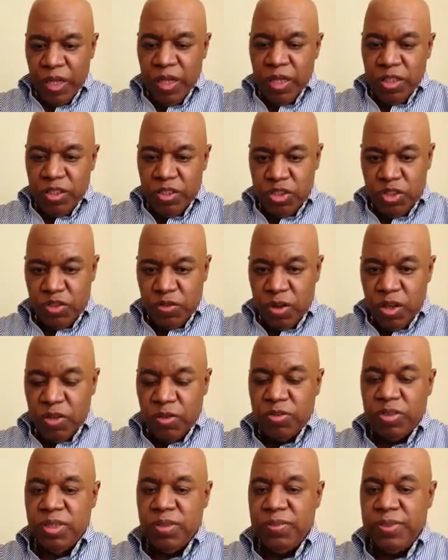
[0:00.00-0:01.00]
struggle
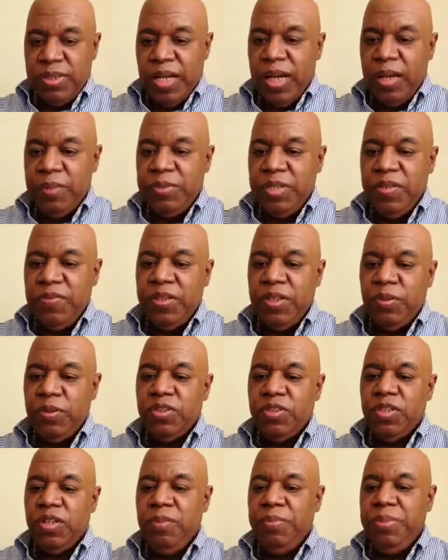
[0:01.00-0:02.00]
sometimes, even though it's
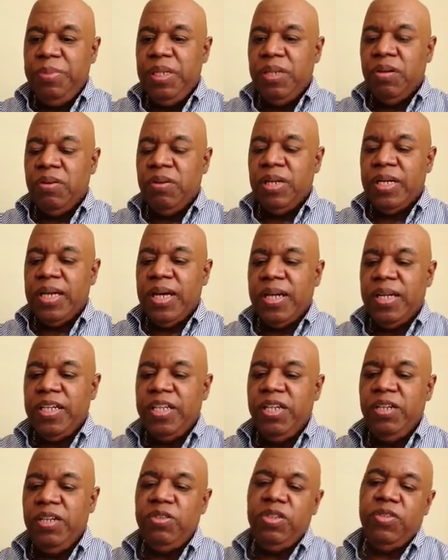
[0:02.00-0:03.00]
going to be learning how to
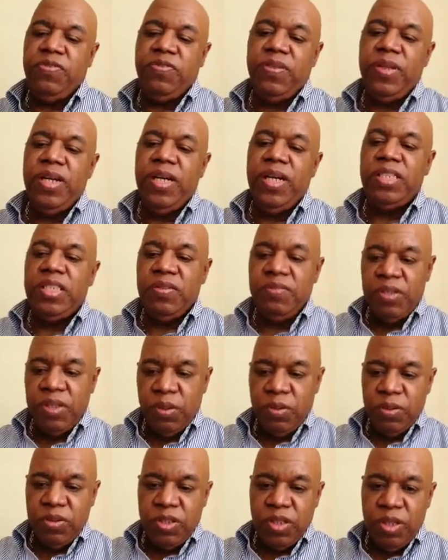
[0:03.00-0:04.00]
kill your flesh, even
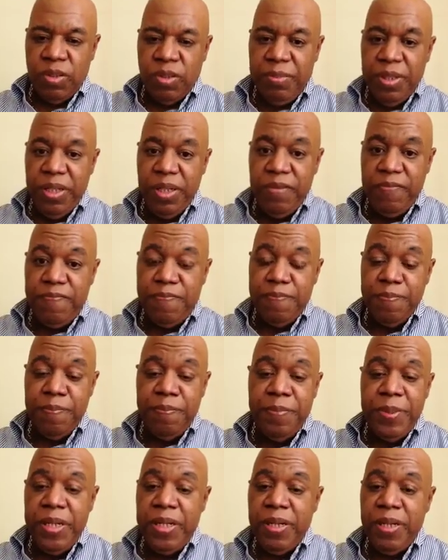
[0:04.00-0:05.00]
though it's going to be
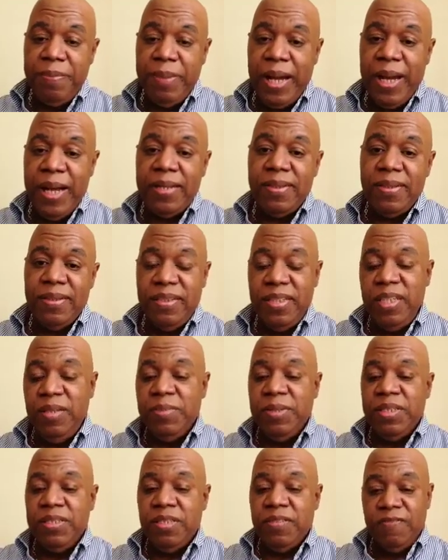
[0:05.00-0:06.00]
beating back the
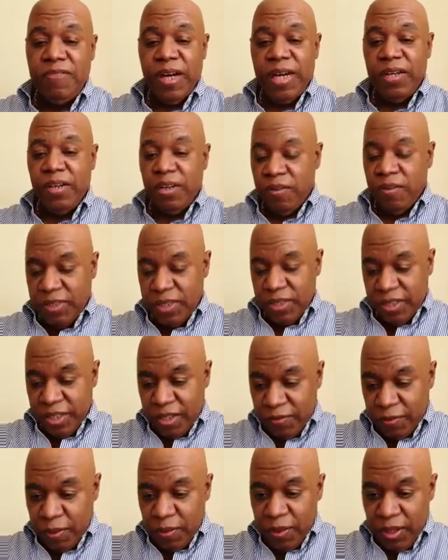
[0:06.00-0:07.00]
demons and fighting off the
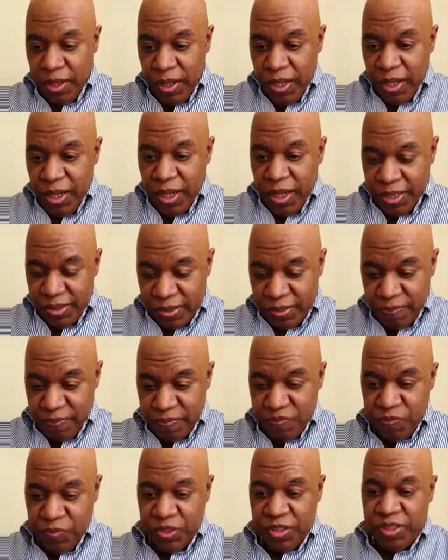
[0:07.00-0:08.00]
devil. It's
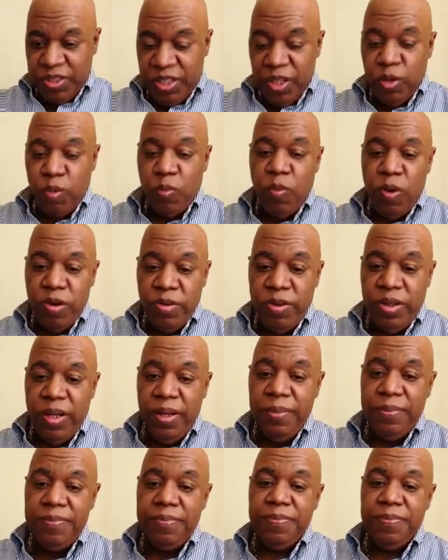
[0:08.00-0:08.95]
still worth it.